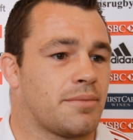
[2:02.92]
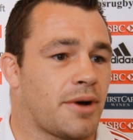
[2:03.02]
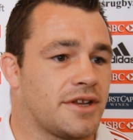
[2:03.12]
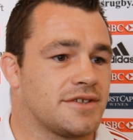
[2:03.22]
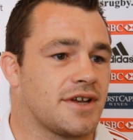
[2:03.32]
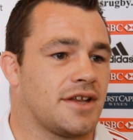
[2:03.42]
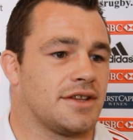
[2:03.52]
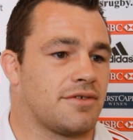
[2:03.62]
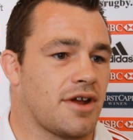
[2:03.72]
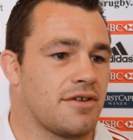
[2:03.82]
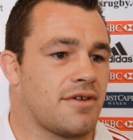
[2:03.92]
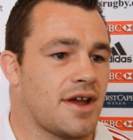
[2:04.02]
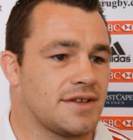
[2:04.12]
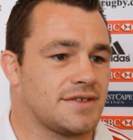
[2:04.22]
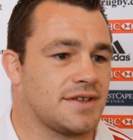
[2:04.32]
body's getting the right
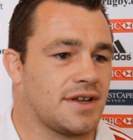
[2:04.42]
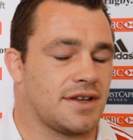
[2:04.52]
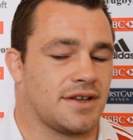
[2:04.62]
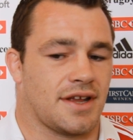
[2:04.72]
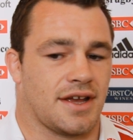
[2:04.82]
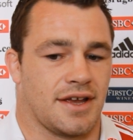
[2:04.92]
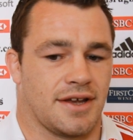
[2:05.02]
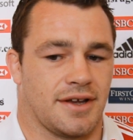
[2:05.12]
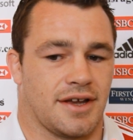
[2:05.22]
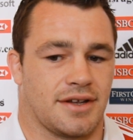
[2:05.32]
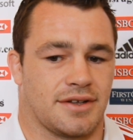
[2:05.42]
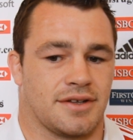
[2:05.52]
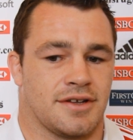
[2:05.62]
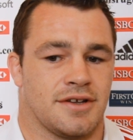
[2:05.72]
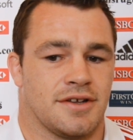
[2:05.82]
rest
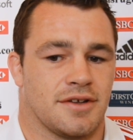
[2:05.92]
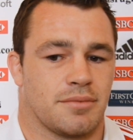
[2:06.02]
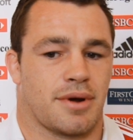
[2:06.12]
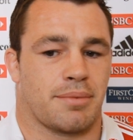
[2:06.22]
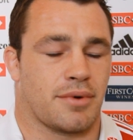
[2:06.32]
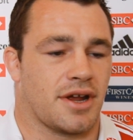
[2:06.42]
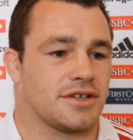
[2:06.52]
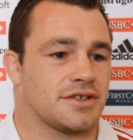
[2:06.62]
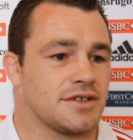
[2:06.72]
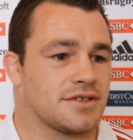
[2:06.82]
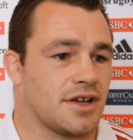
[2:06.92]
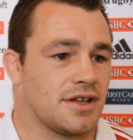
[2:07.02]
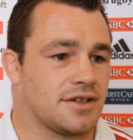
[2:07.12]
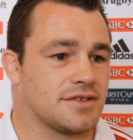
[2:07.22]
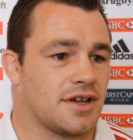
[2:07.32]
and preparation is
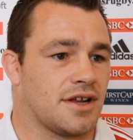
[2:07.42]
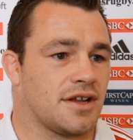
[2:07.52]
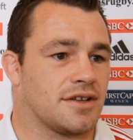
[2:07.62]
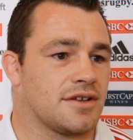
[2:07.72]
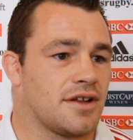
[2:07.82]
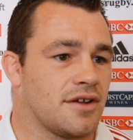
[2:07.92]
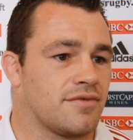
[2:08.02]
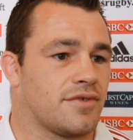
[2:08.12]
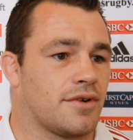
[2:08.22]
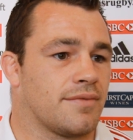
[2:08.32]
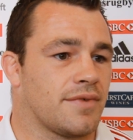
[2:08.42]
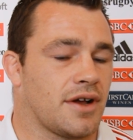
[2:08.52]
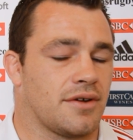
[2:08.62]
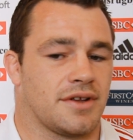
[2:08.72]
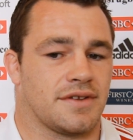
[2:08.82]
all on form for
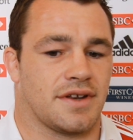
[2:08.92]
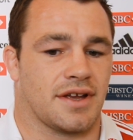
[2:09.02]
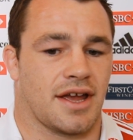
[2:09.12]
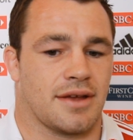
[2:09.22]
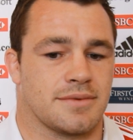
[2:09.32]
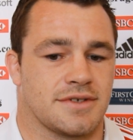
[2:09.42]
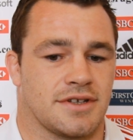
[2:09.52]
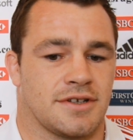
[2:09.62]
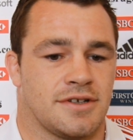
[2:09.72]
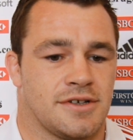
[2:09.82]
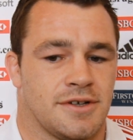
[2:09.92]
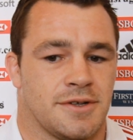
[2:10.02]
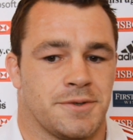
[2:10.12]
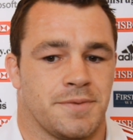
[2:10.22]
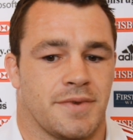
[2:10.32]
going into the games, and
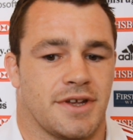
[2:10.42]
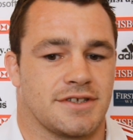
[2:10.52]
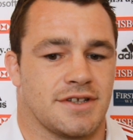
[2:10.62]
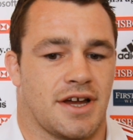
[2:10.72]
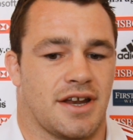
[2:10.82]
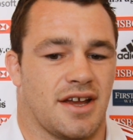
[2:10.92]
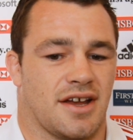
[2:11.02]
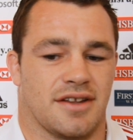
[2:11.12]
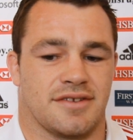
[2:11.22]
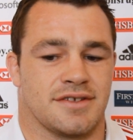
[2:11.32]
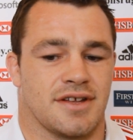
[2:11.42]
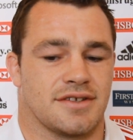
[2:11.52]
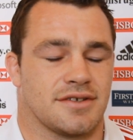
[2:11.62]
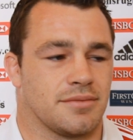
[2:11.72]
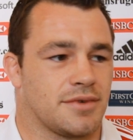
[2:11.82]
it's not
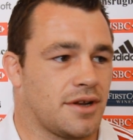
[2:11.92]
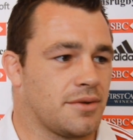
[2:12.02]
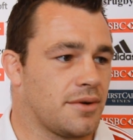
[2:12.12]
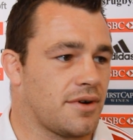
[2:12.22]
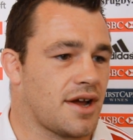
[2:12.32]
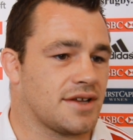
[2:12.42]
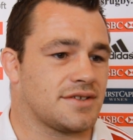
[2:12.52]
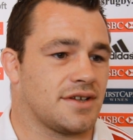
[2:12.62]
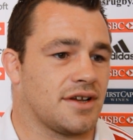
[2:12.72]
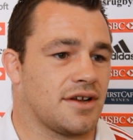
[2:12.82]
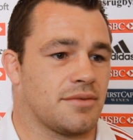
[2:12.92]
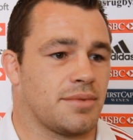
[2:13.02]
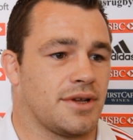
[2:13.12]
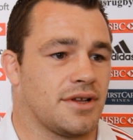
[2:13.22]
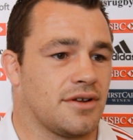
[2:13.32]
something, you know, we were asked, are you going to
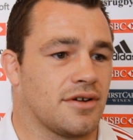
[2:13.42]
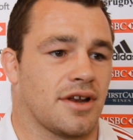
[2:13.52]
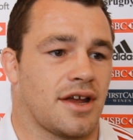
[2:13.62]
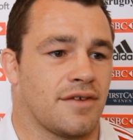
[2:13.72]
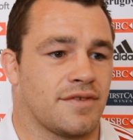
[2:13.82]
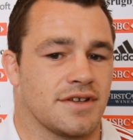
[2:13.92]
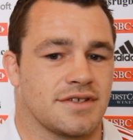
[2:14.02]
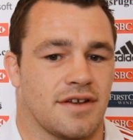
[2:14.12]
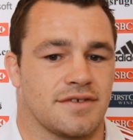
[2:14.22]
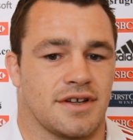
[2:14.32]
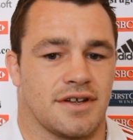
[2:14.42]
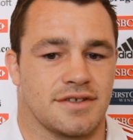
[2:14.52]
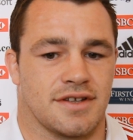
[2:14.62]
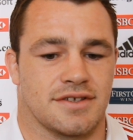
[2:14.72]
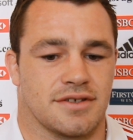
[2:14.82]
be looking after yourselves here?
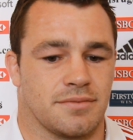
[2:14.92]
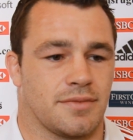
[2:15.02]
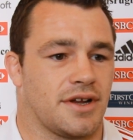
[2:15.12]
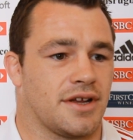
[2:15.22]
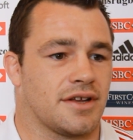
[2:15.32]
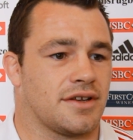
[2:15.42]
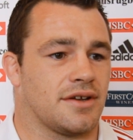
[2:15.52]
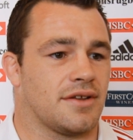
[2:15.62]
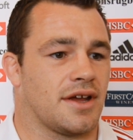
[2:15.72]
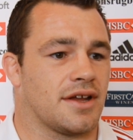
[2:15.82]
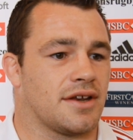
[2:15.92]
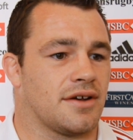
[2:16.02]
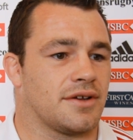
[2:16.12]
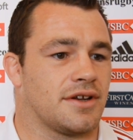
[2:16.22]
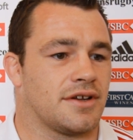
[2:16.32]
It's not something where you can do that, you
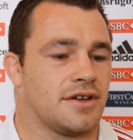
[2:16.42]
know.